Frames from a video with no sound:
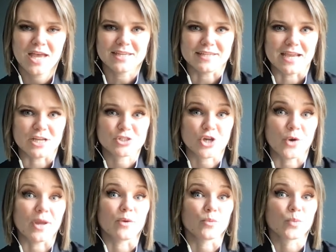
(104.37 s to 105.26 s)
Yeah,
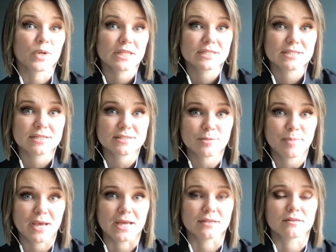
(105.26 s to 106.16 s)
so it really does
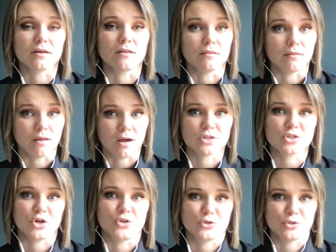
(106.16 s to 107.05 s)
depend a lot
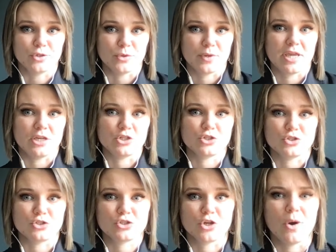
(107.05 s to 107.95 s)
on your
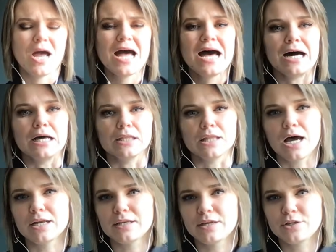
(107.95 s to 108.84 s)
location. So a
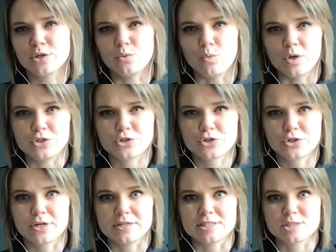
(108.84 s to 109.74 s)
La Nina
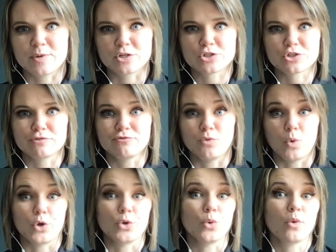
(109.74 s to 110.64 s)
winter, especially
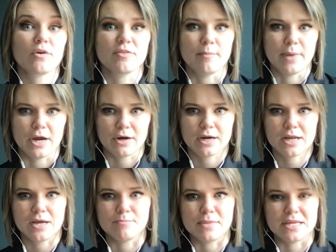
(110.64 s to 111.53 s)
for North
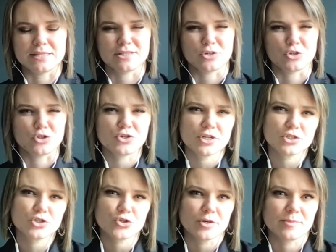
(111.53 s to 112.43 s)
America, means that our jet
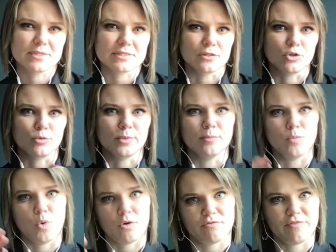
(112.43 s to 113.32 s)
stream is a little bit
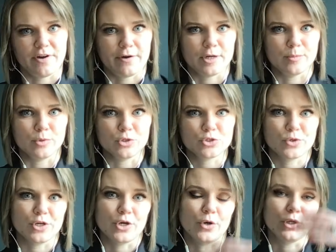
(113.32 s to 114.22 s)
more variable. So
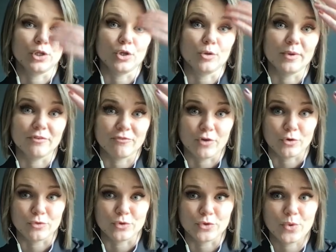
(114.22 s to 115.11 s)
it can go a little bit
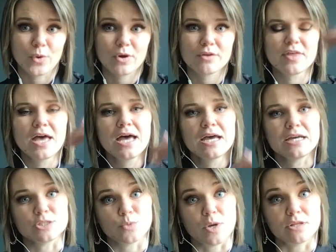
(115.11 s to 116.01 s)
farther north
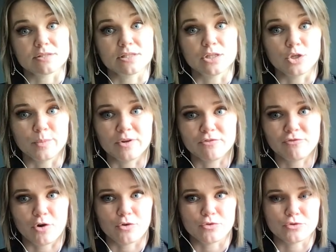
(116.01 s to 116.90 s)
as well as a little bit
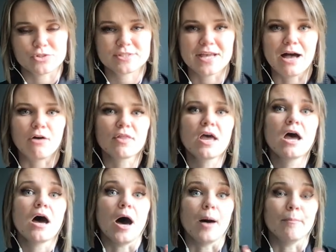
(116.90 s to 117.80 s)
farther south.
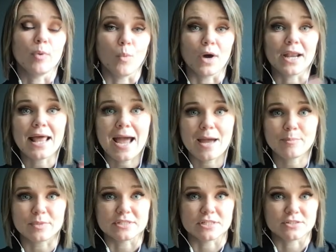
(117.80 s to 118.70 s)
Uh, but what
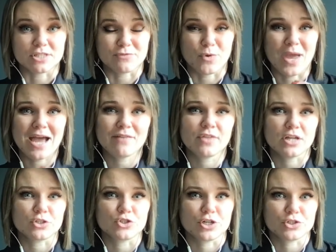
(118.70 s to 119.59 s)
happens is if you have
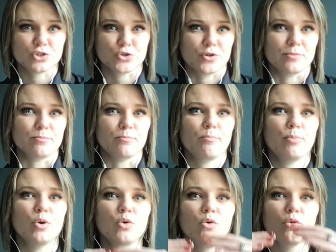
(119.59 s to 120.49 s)
that jet stream
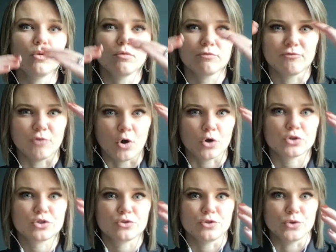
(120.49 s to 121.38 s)
pull far
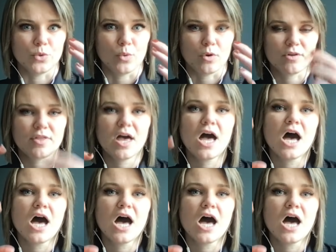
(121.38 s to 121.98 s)
to the north,